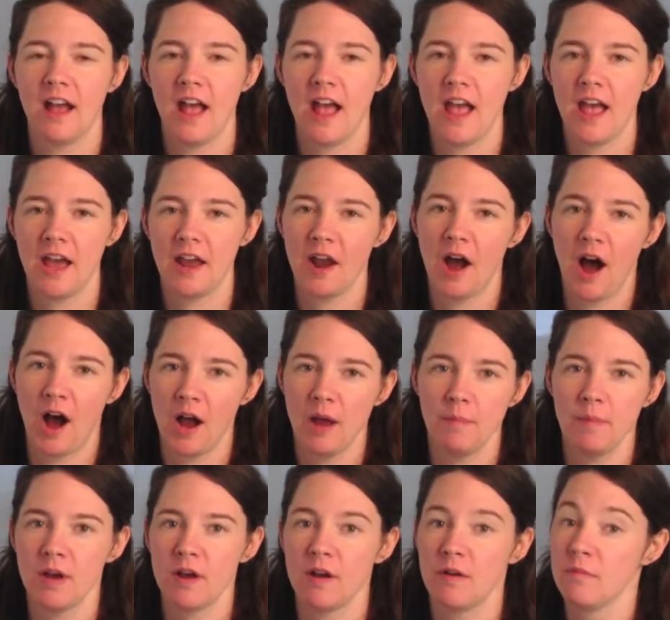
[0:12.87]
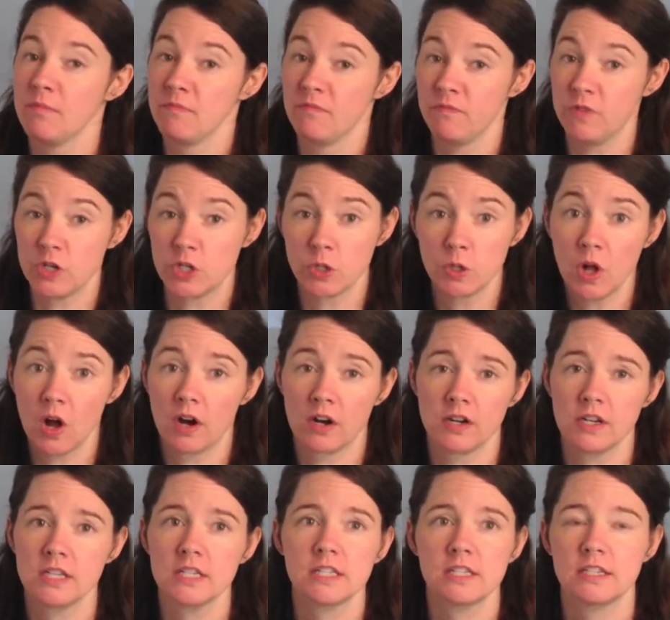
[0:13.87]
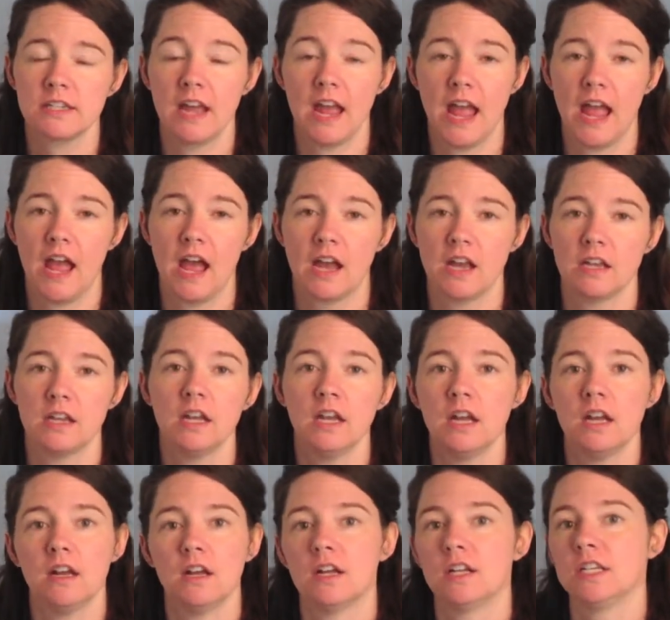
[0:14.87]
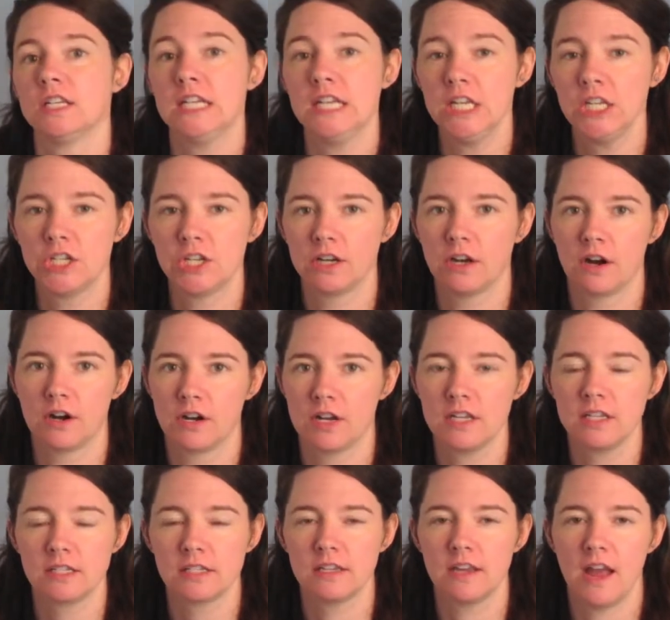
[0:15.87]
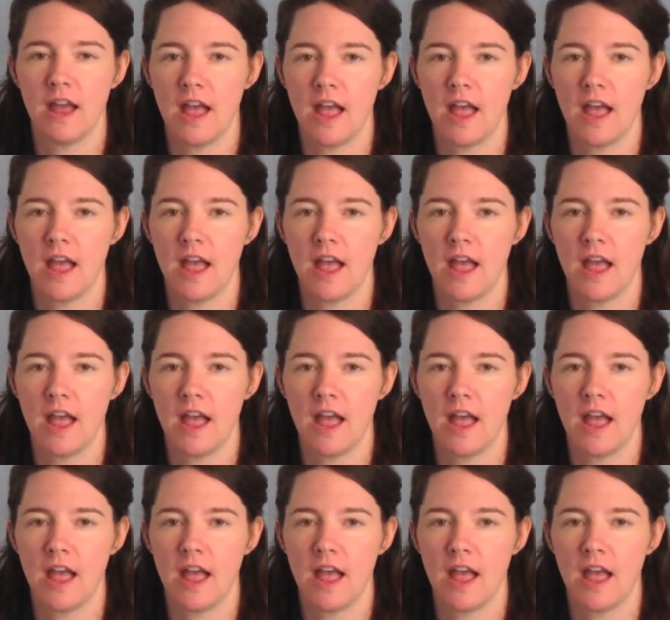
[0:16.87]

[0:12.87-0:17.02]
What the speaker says: and I'm a visual artist and teaching artist,